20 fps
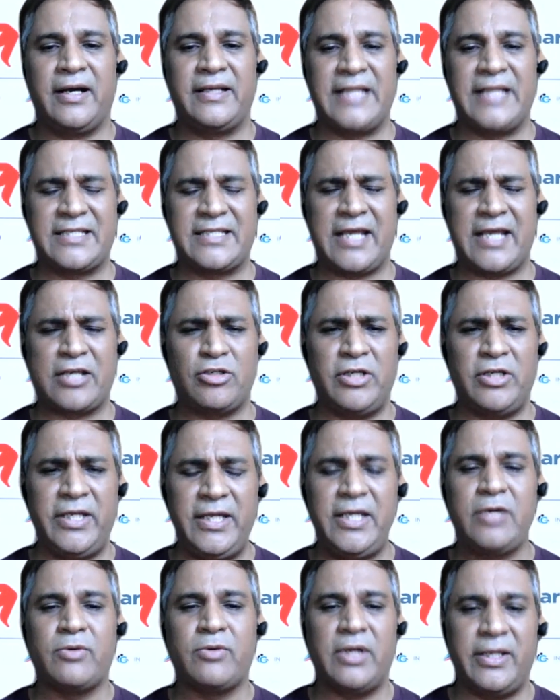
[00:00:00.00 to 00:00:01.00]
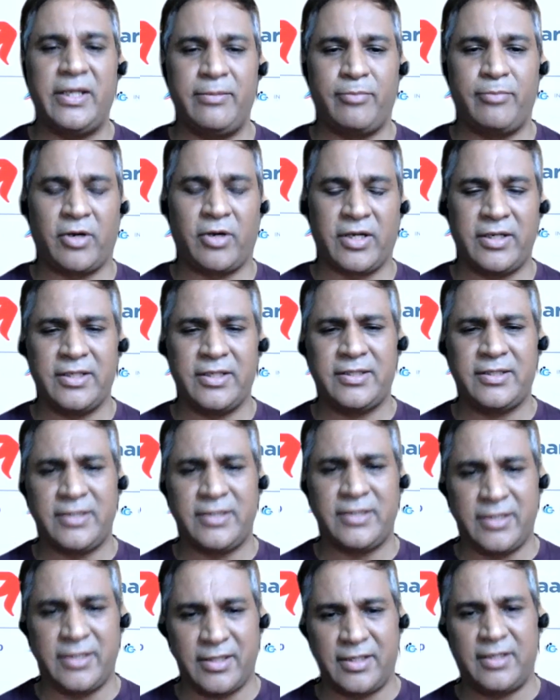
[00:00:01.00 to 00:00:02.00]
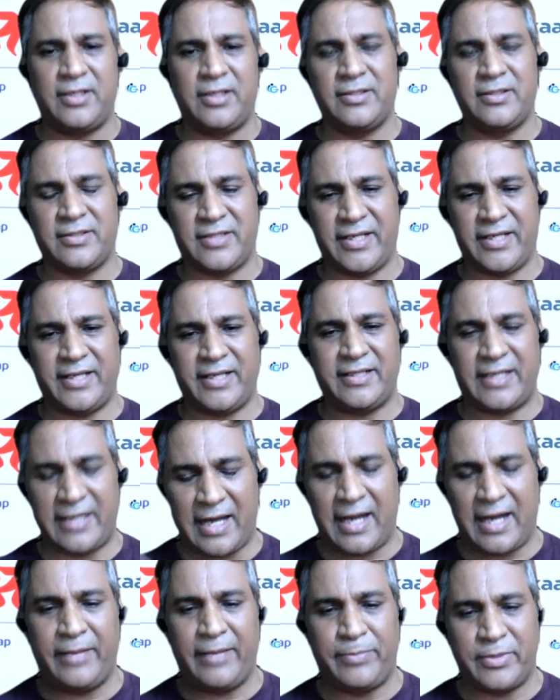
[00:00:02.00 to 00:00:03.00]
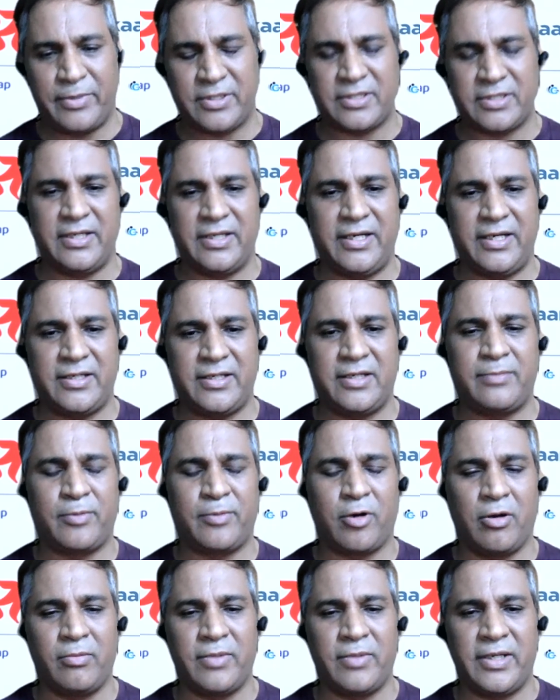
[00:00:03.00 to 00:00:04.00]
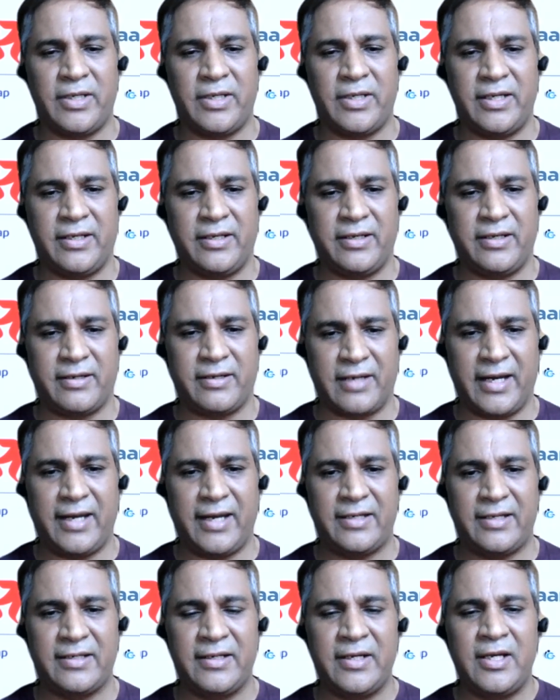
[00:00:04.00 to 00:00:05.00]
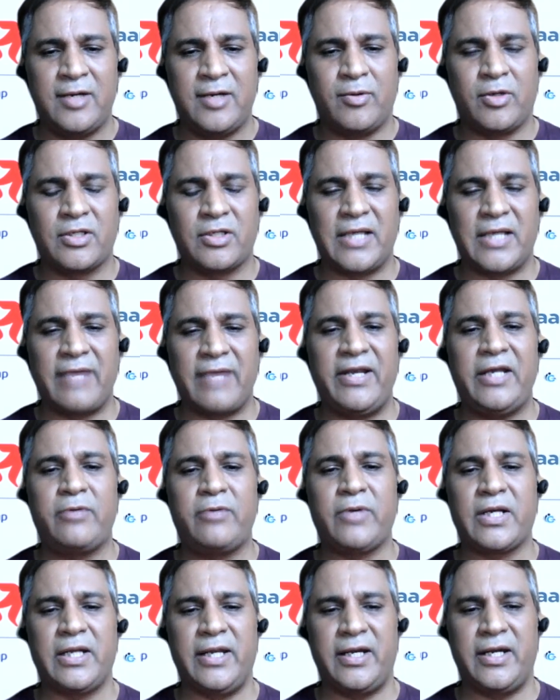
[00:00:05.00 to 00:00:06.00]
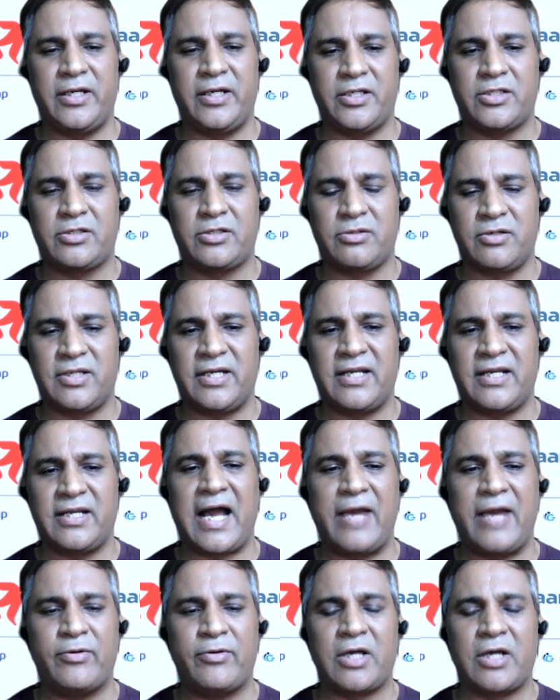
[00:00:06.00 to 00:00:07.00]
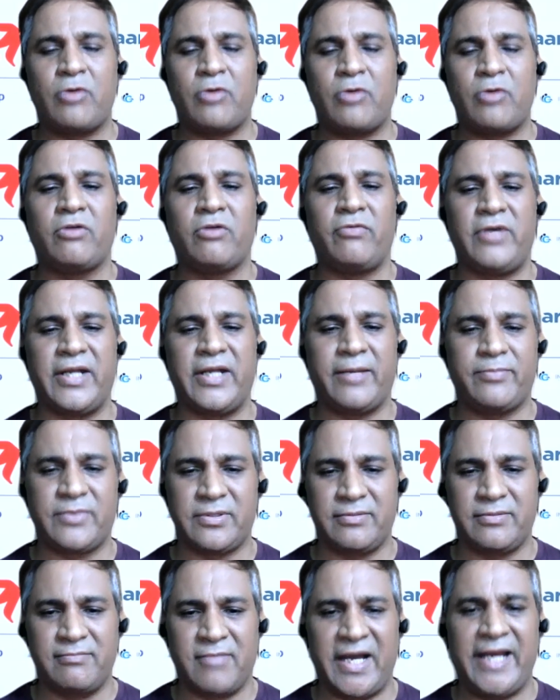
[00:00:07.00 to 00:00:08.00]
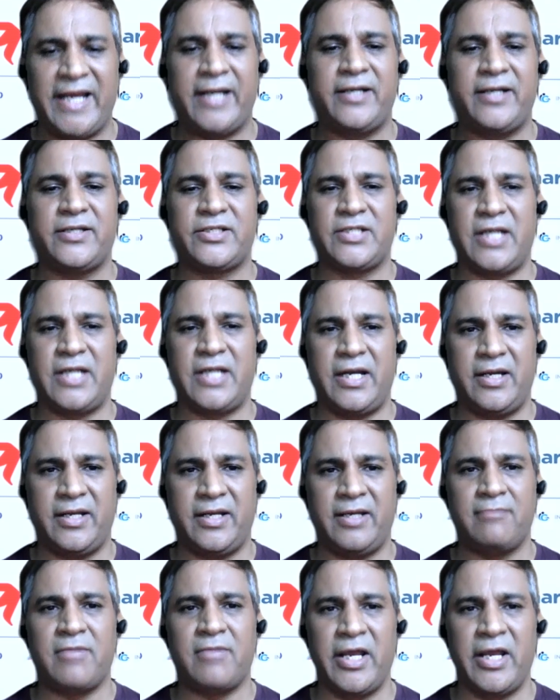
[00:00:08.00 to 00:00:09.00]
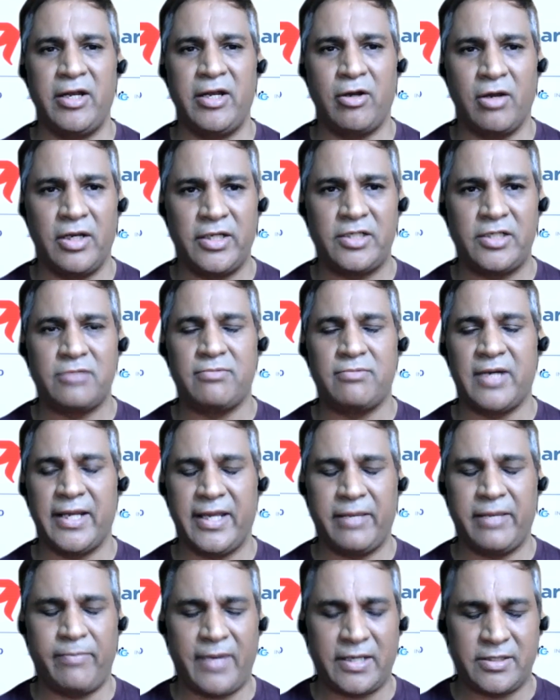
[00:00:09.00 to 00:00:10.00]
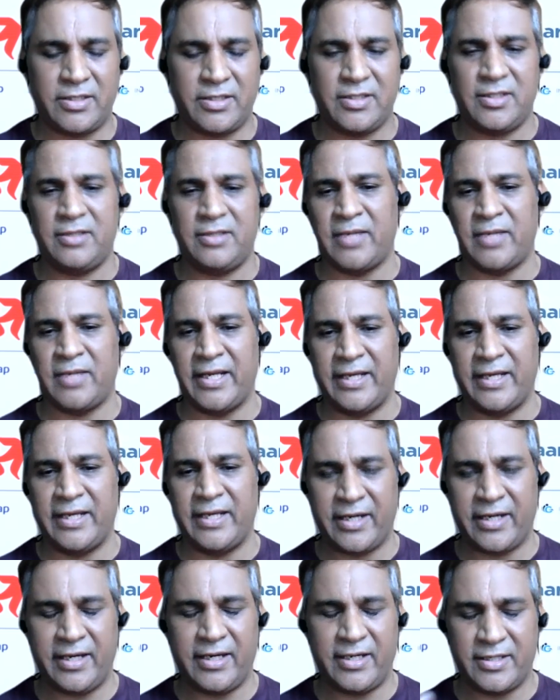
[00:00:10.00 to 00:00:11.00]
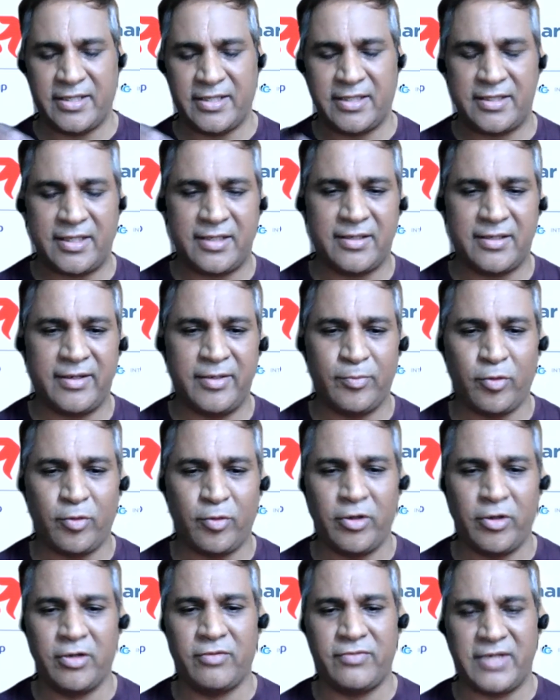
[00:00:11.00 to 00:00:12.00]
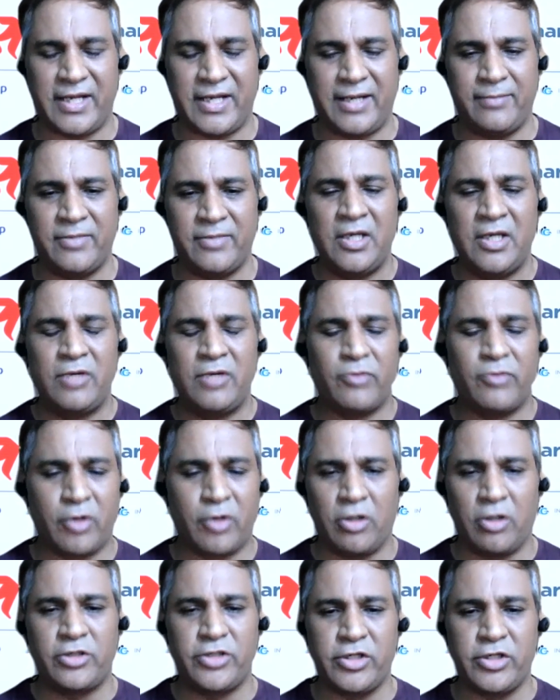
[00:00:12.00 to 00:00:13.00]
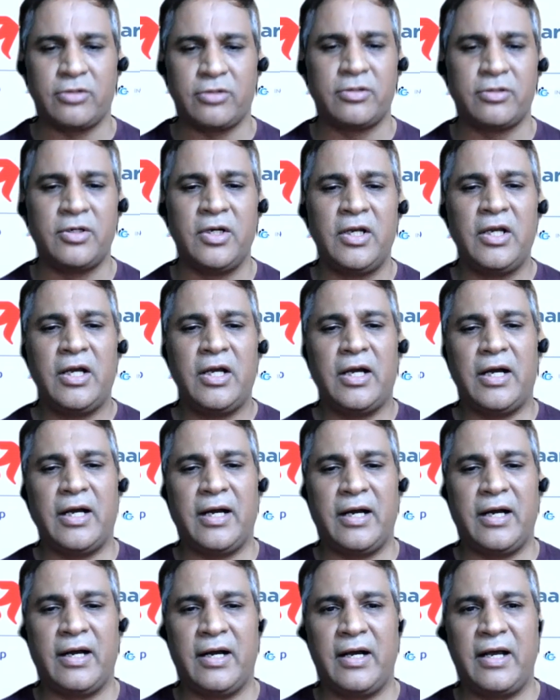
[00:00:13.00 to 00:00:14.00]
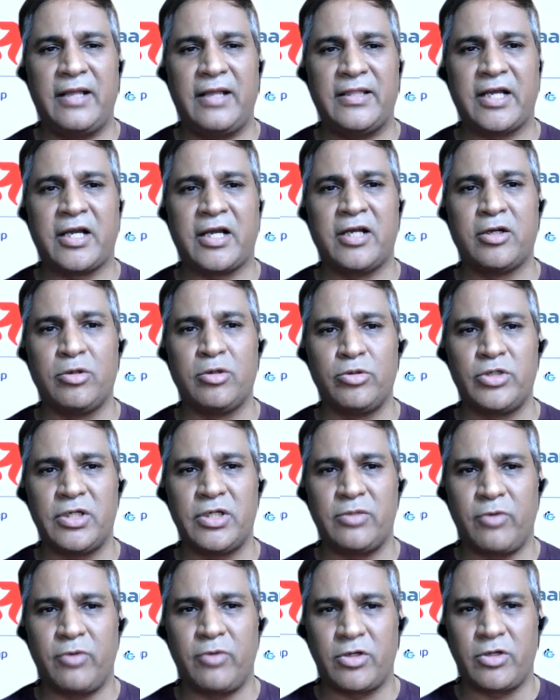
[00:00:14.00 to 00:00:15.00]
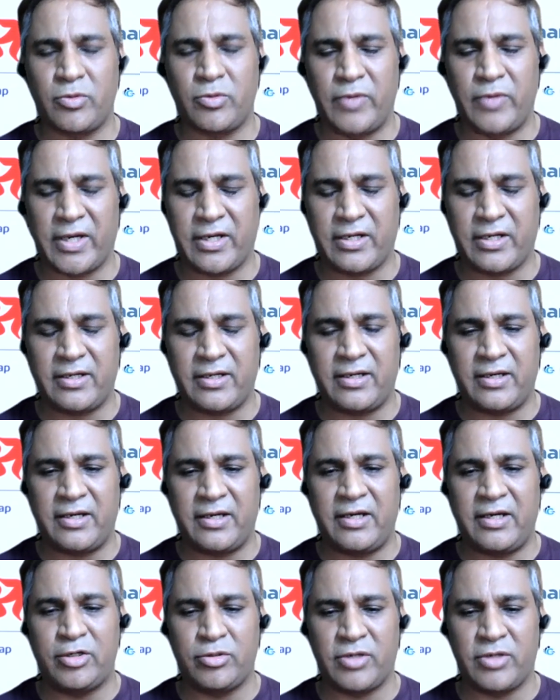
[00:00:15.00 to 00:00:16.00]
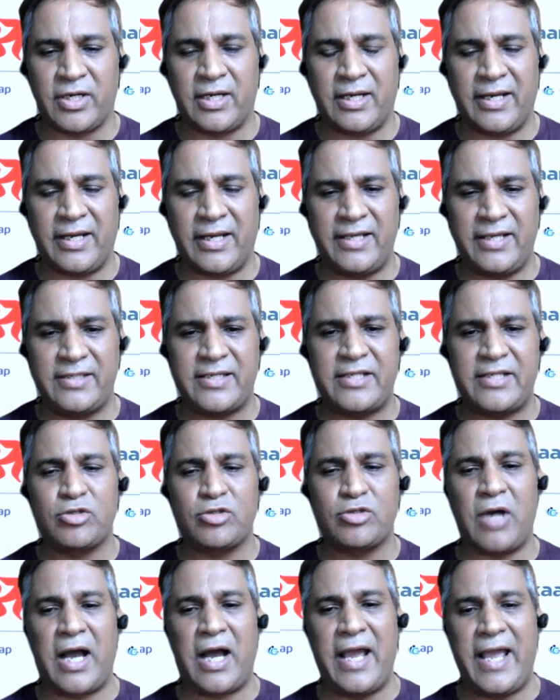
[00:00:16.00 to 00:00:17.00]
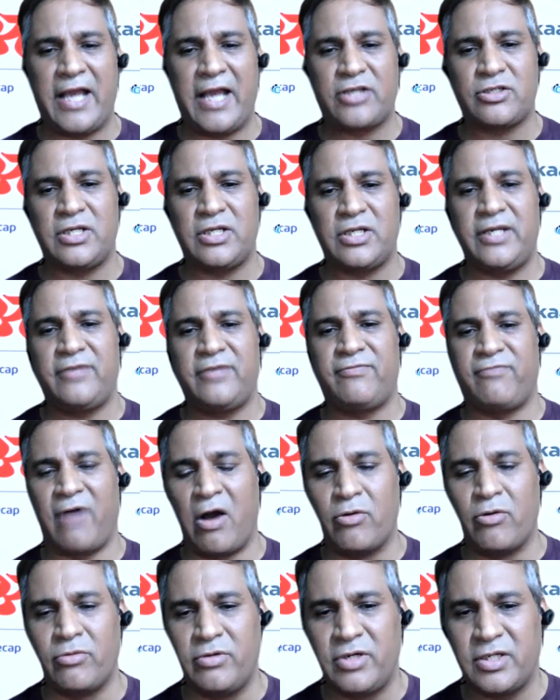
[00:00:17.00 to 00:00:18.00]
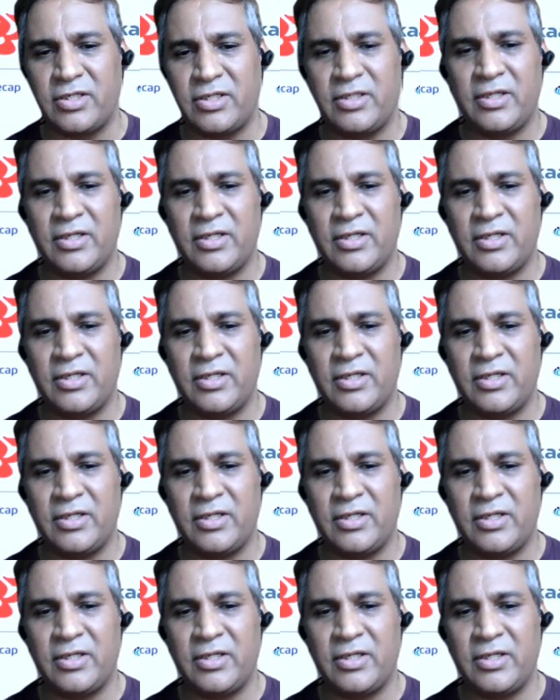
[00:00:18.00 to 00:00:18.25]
That's actually equally important. The third thing that I personally did probably right was I very quickly understood that I was out of depth. My understanding, my knowledge, my capacity, my gray hairs at that point of time were all zero. The conclusion was quick to realize. And so I actually found